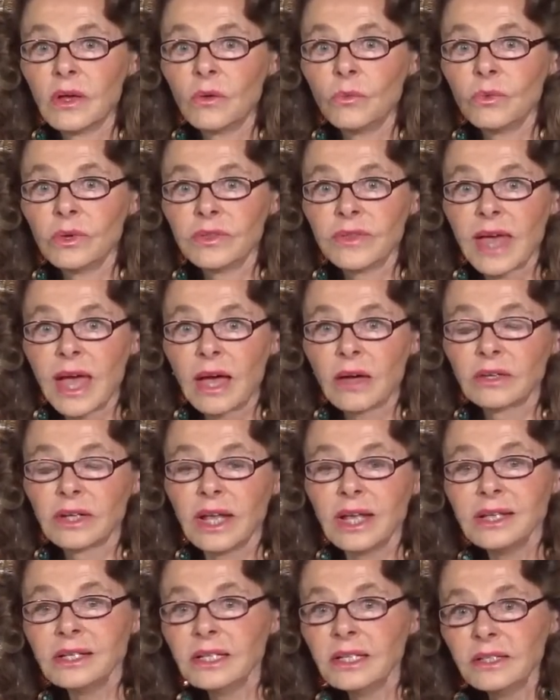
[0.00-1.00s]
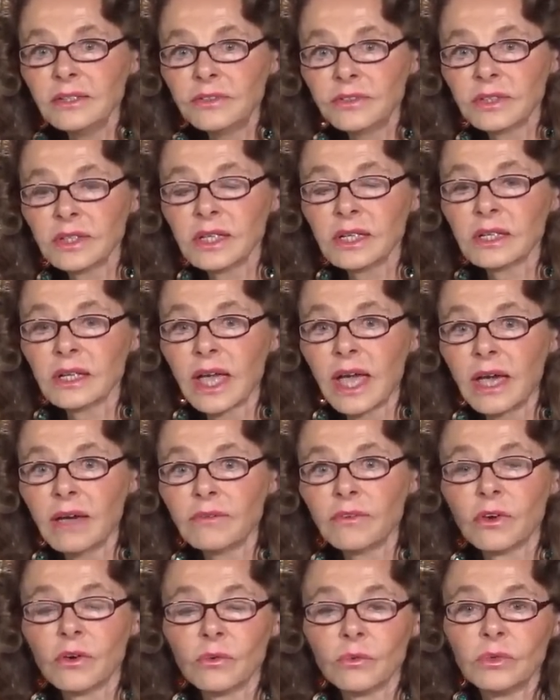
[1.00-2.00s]
Without anything
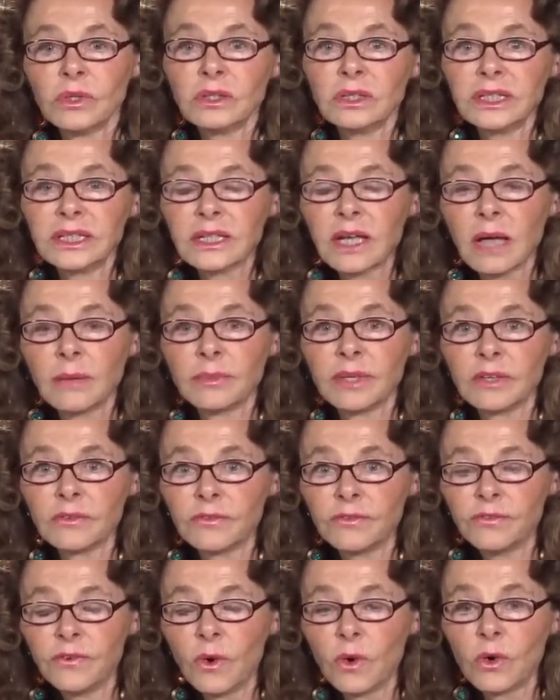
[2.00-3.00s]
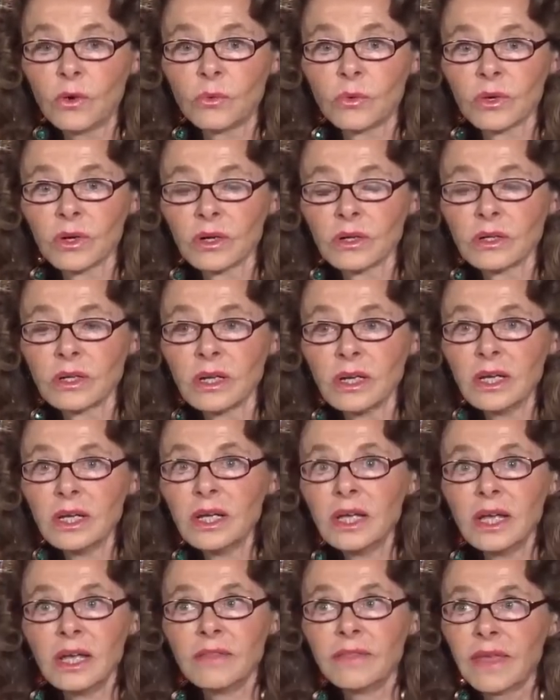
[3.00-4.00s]
ever really coming forward
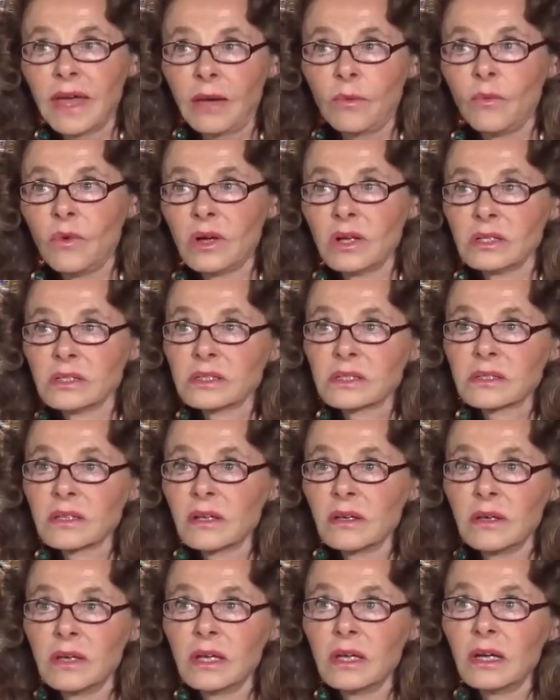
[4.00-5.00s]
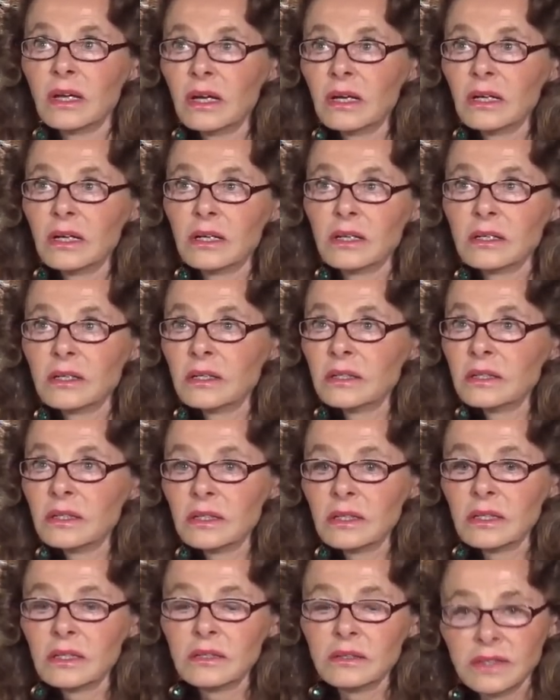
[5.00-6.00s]
that was,
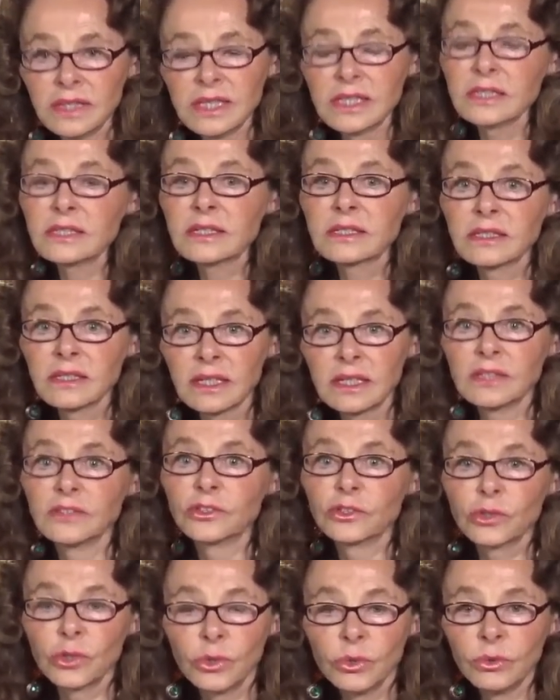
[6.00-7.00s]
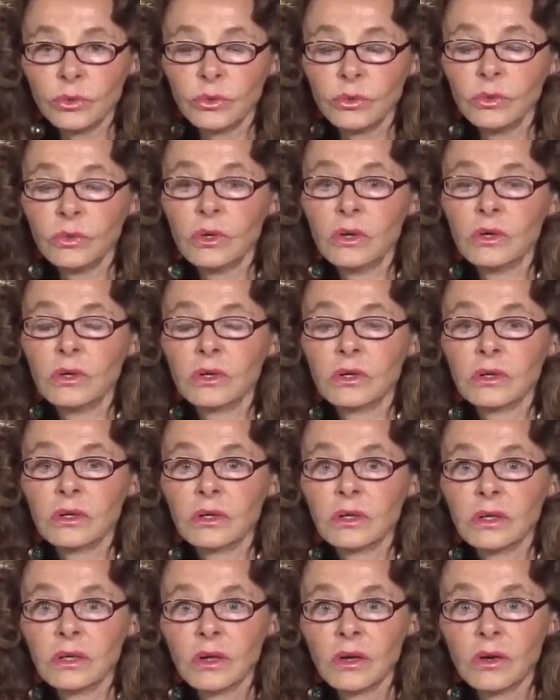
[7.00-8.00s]
this is who,
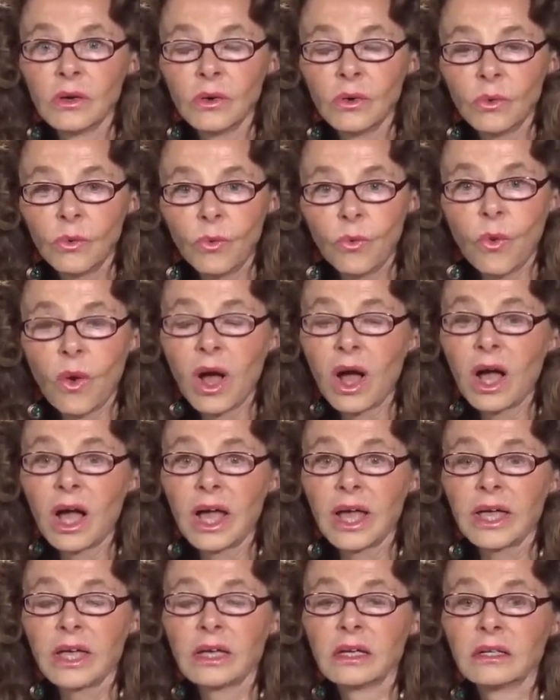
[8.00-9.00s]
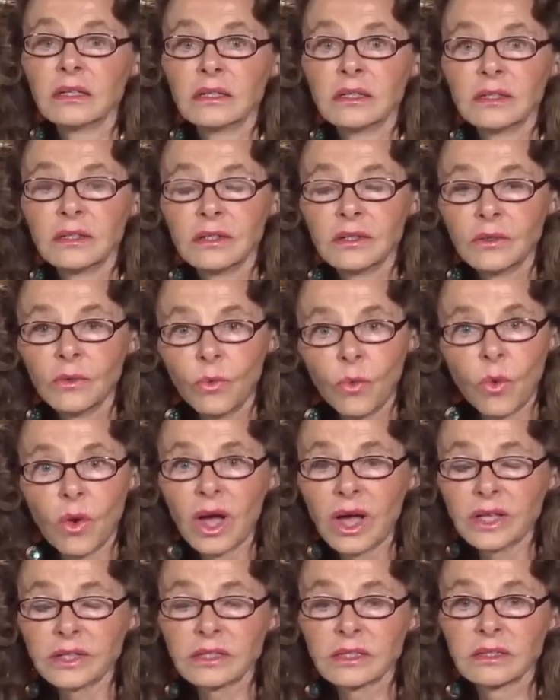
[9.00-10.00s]
why,
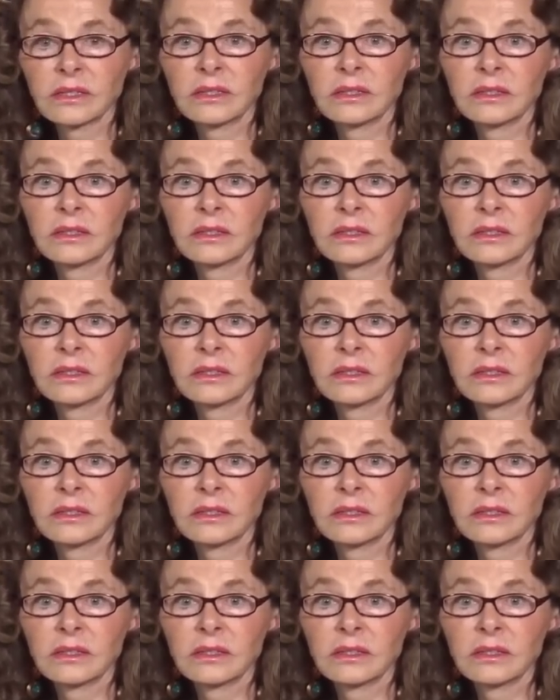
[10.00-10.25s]
what,